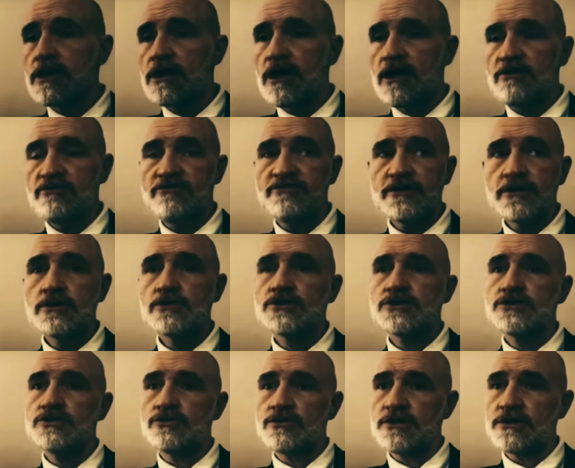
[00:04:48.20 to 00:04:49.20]
and fellow
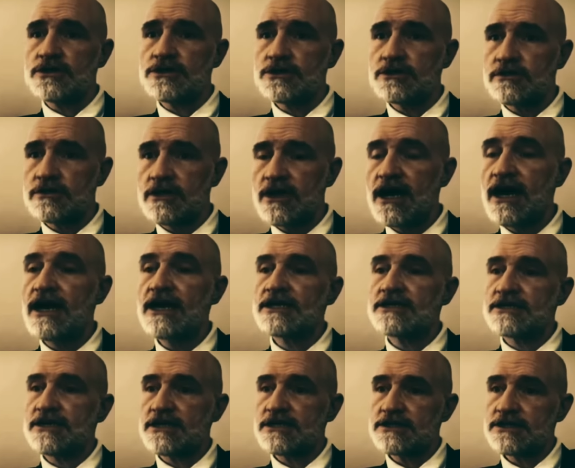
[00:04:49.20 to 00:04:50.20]
students
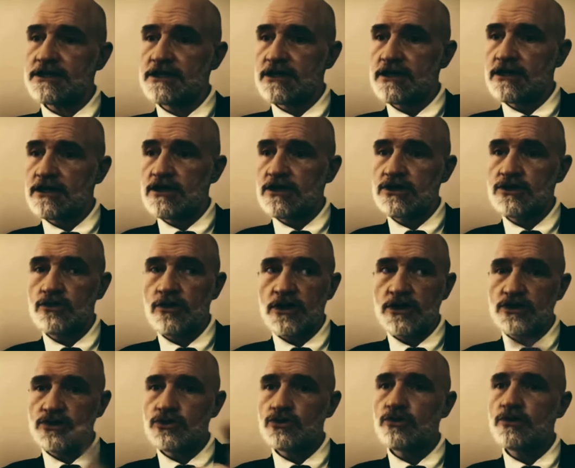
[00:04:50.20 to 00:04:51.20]
access to
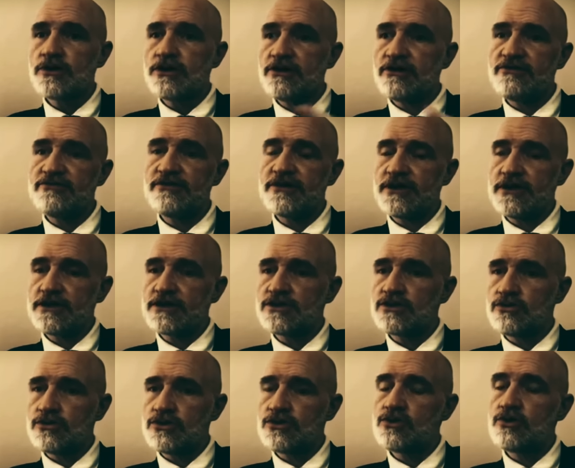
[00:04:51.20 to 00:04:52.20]
enjoy their figures,
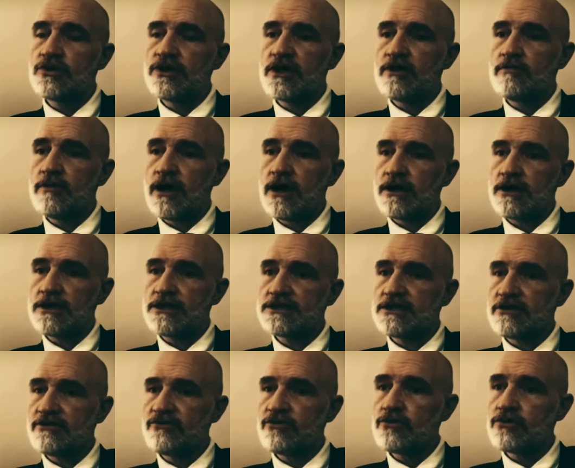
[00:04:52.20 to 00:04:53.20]
to enjoy their bodies.
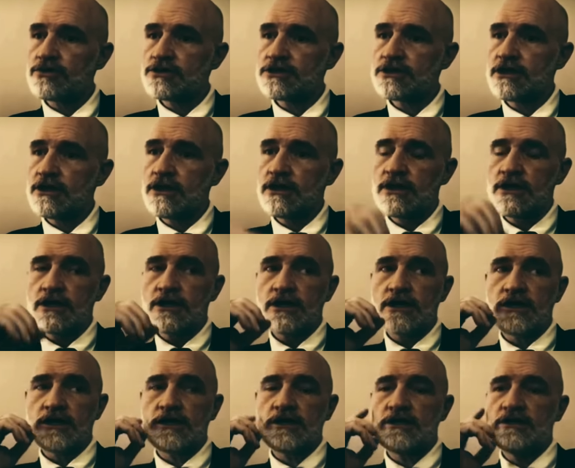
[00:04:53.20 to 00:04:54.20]
And of course,
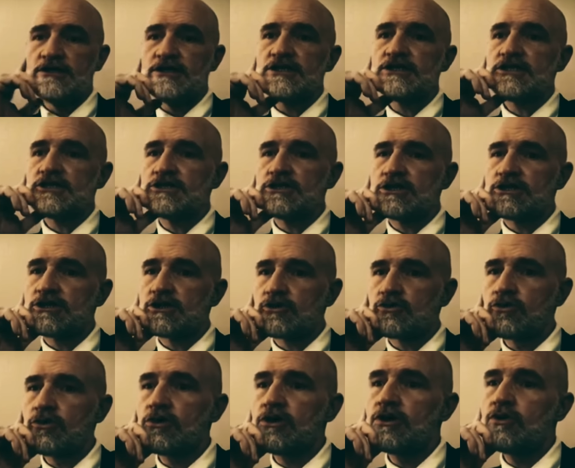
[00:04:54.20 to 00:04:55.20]
this is just a
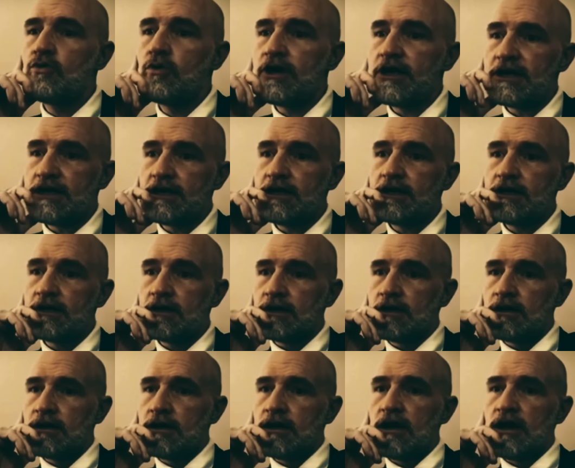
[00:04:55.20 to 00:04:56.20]
crooked way
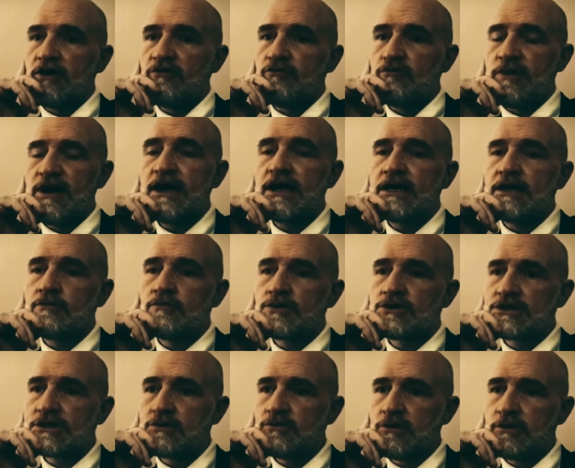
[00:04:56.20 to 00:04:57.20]
of banning
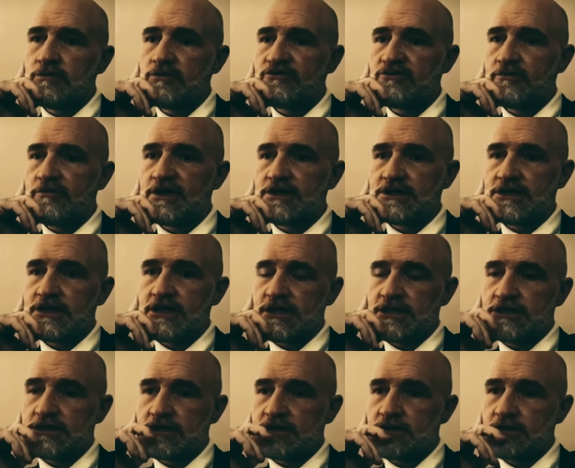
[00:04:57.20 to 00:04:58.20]
Muslim women from
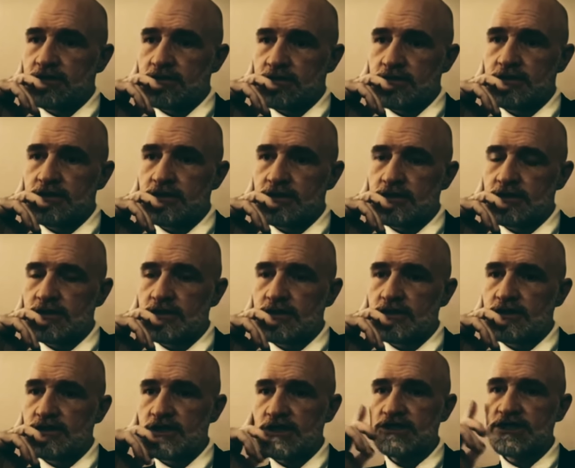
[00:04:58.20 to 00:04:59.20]
education.
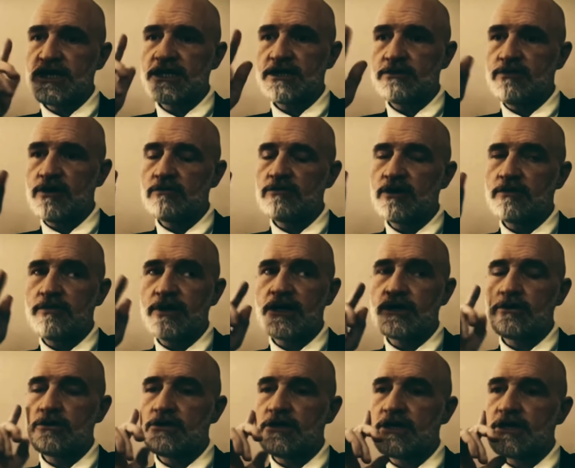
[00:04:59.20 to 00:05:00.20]
Just like the public
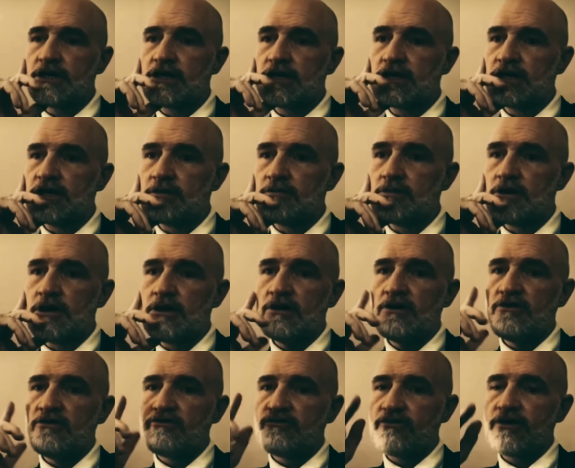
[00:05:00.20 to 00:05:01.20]
ban on the niqab,
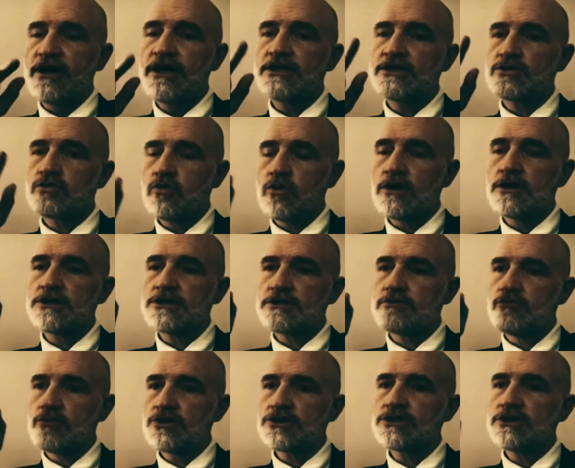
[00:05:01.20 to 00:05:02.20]
France wants
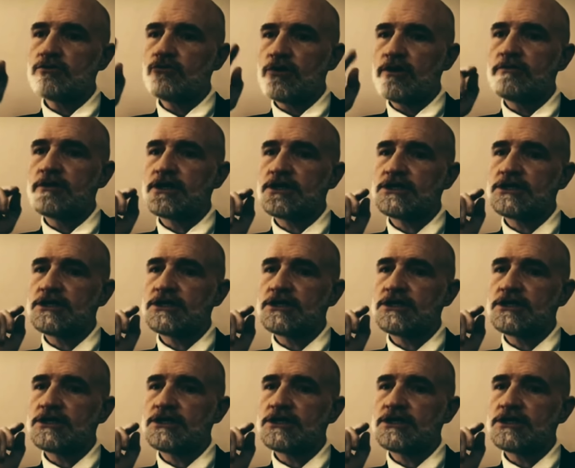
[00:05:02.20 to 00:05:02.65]
Muslim women